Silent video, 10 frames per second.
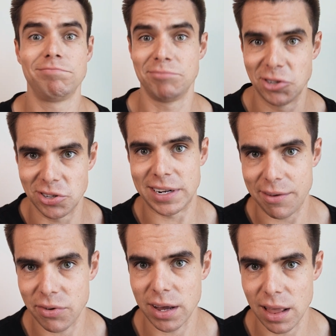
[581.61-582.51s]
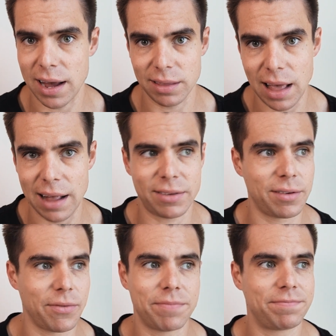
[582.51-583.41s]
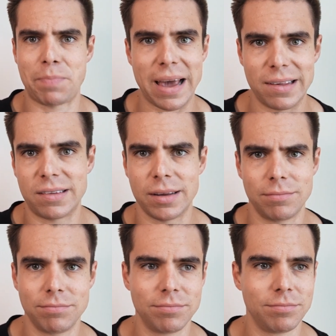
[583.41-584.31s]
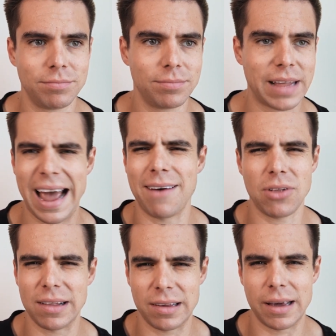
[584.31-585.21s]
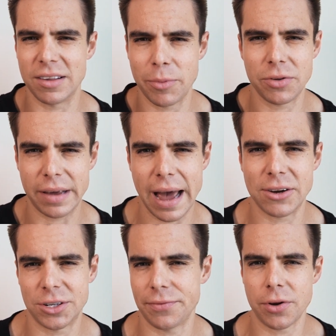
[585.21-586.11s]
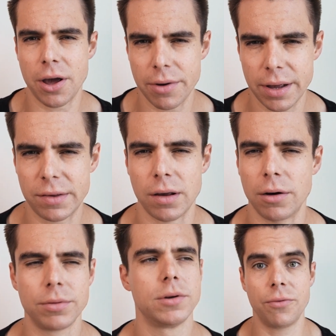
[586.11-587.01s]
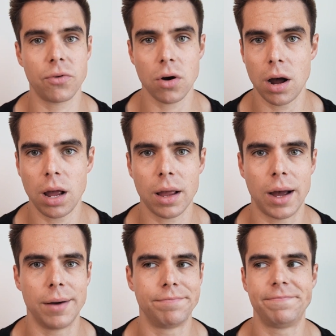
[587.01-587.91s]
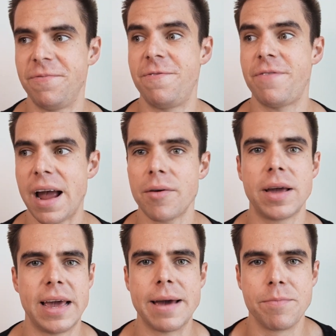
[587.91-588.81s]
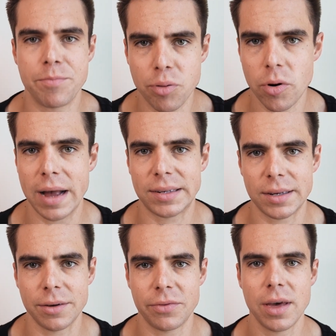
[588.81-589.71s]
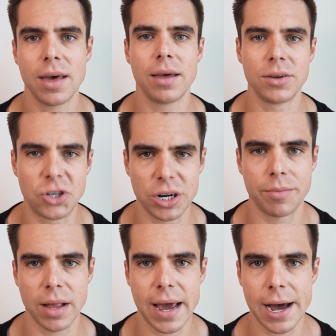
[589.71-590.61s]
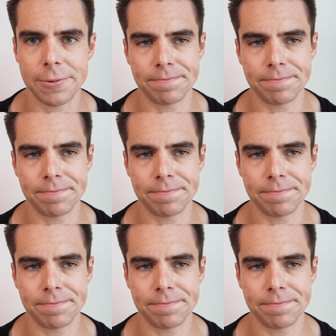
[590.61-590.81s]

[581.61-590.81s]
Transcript: there's definitely like lots of space and they have lots of gizmos and gadgets for yoga. So overall, a very impressive gym layout.